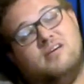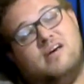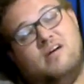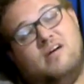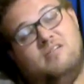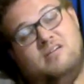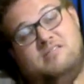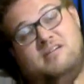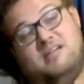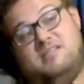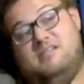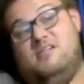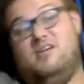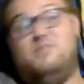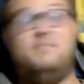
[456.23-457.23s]
Hell, let's not
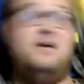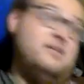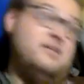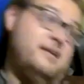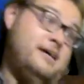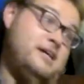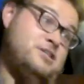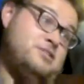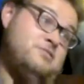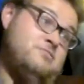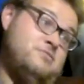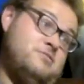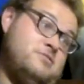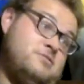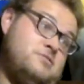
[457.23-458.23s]
talk about
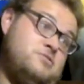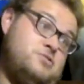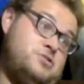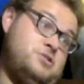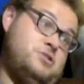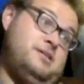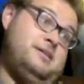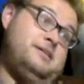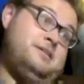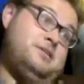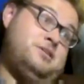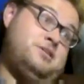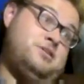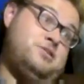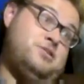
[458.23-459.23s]
nationals.
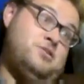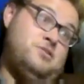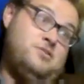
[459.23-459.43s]
Sheesh.